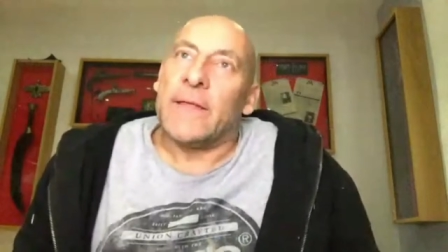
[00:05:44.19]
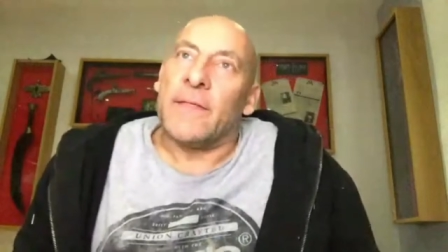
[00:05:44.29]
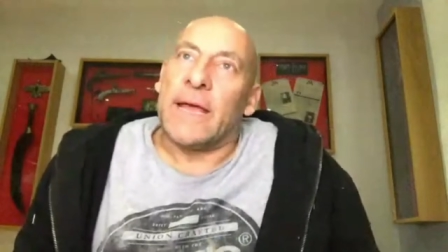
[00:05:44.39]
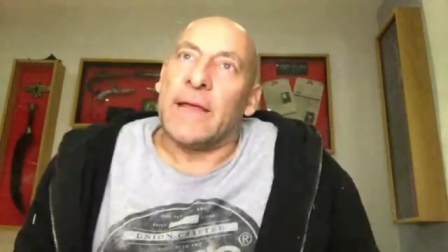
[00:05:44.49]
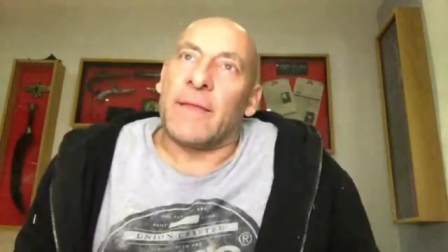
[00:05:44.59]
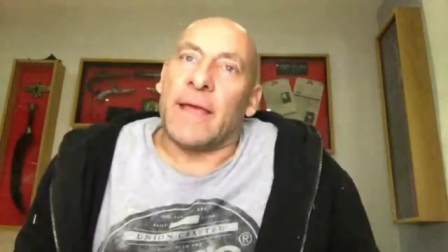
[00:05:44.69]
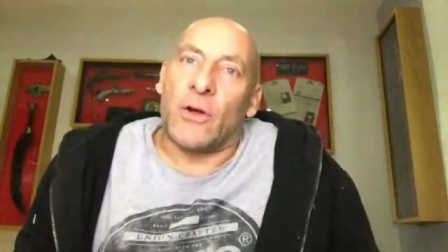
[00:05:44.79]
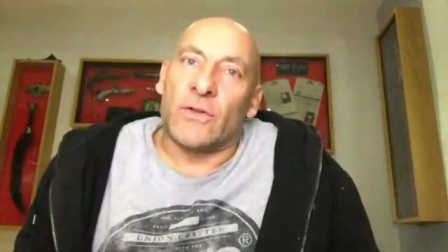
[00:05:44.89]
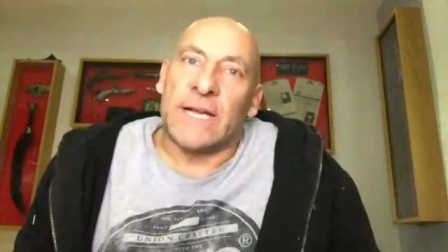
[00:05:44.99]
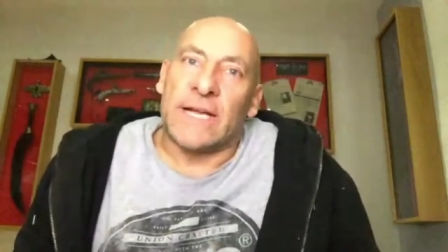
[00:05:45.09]
And
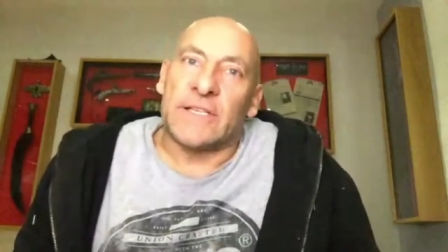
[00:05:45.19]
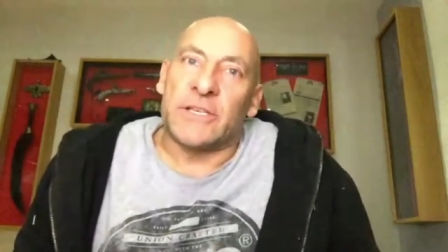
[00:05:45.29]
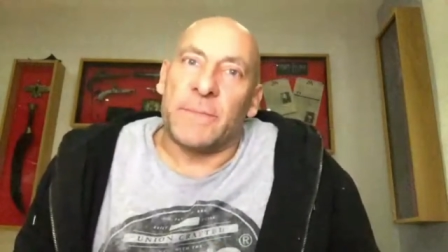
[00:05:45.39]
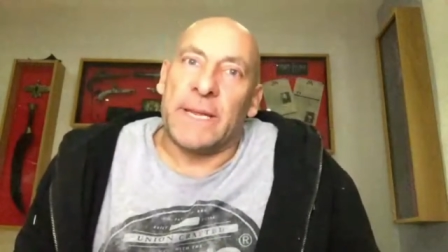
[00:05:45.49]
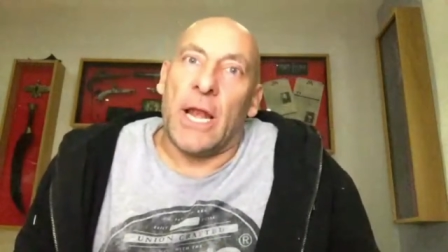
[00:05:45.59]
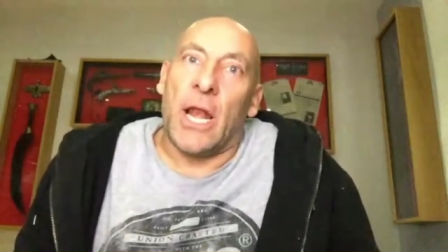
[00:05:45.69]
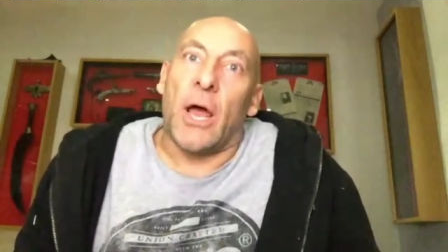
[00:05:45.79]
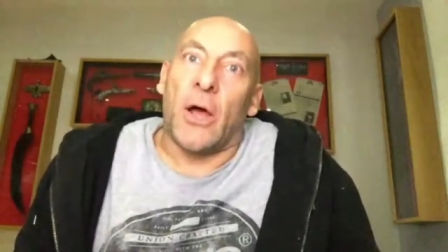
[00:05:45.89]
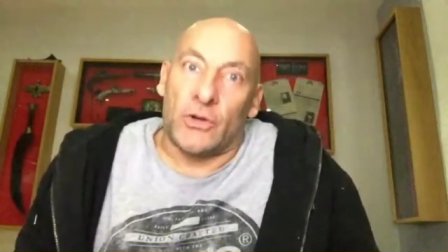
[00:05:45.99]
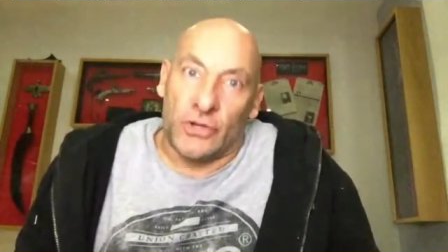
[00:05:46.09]
then they contacted me
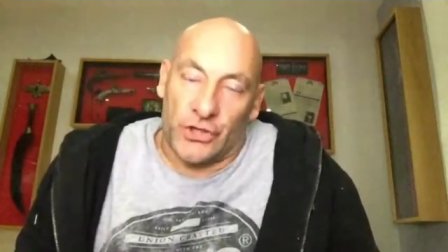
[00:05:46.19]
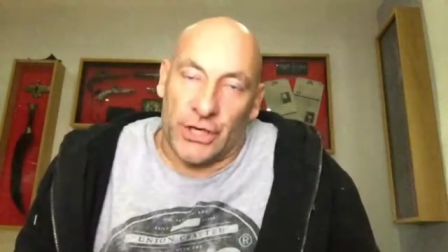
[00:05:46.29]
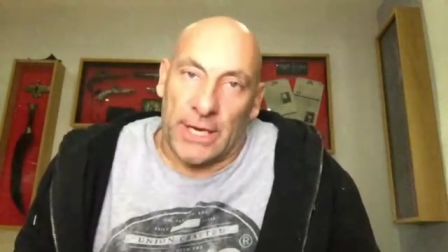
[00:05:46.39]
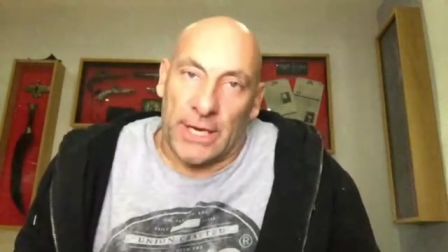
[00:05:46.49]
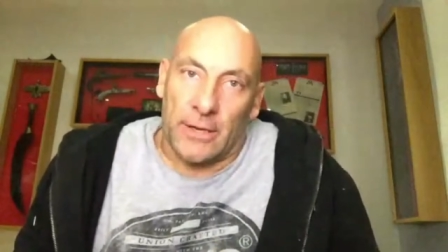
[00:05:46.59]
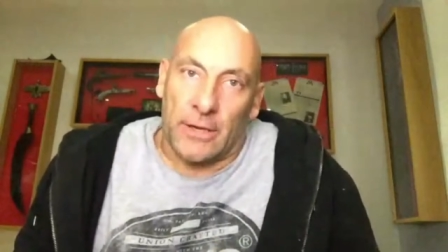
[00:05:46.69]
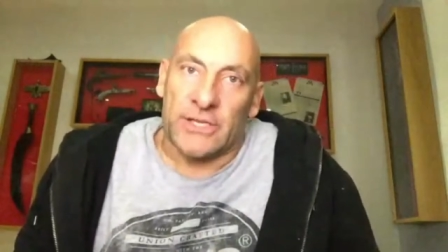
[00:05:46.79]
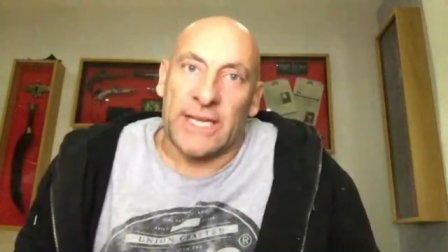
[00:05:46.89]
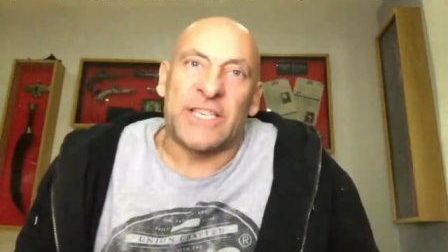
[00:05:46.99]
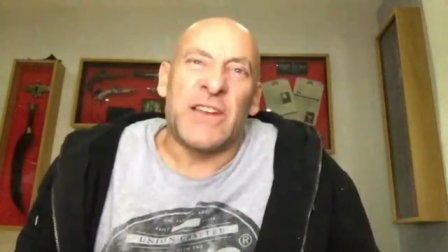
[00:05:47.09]
last year, because
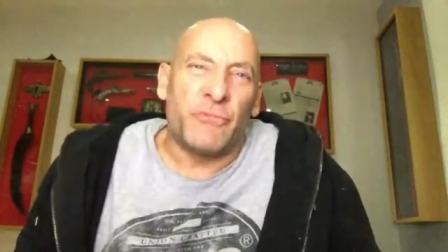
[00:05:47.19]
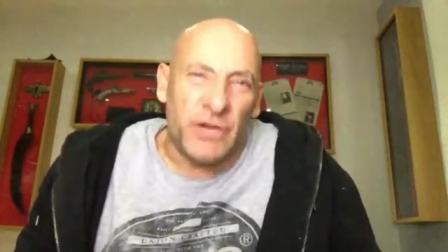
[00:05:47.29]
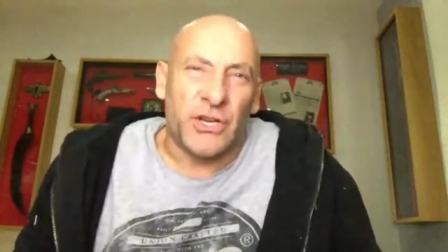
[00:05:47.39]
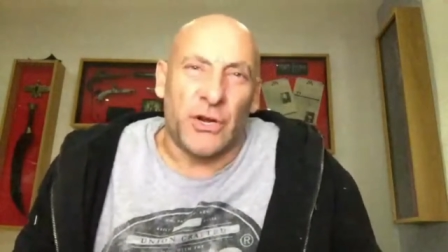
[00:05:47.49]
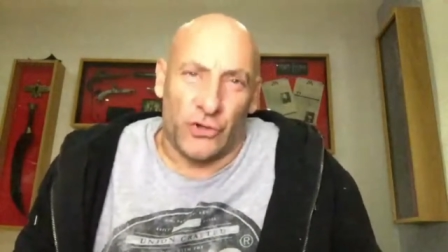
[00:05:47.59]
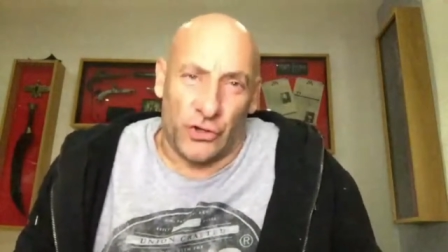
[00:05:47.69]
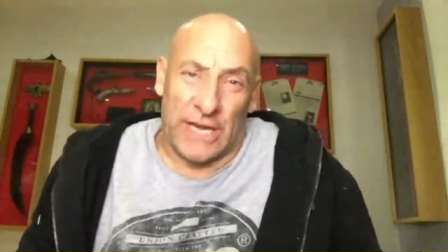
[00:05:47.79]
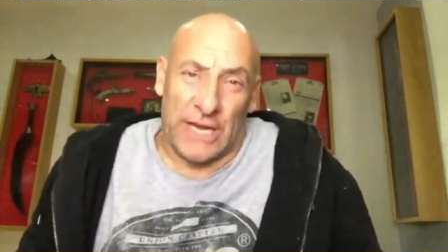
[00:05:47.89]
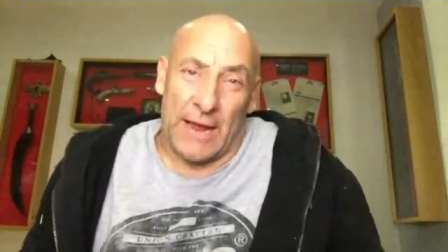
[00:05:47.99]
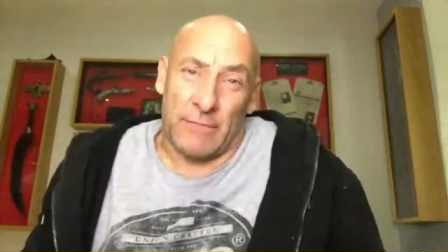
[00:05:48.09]
they send
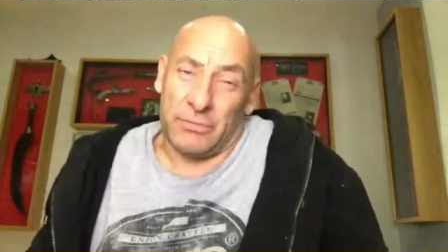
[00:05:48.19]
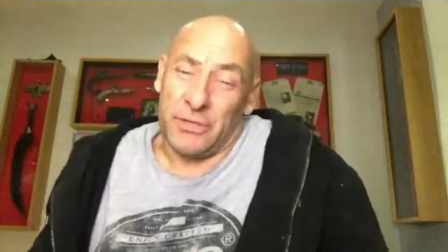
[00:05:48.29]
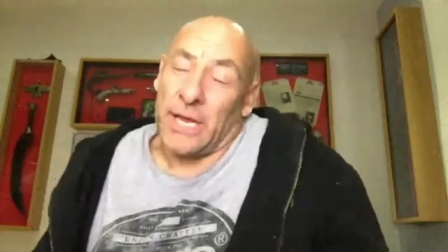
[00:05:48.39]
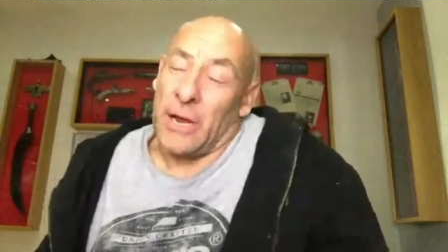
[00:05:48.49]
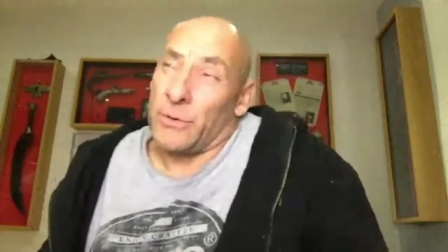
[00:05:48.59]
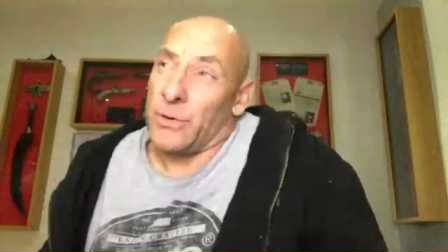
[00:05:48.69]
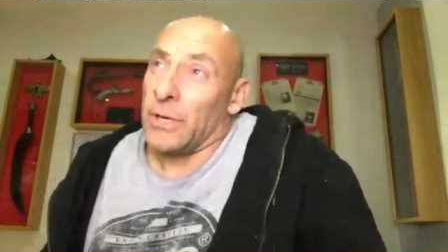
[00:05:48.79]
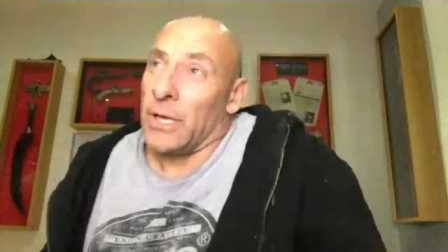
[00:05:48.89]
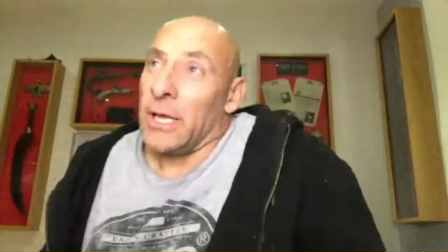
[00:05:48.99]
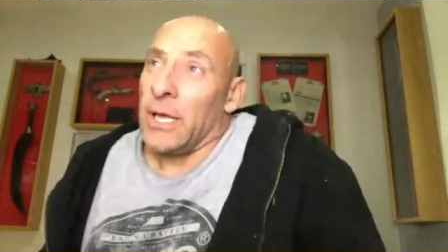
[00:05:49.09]
researchers out to go
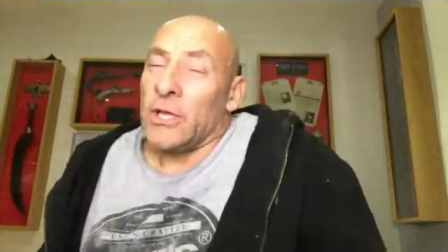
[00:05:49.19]
and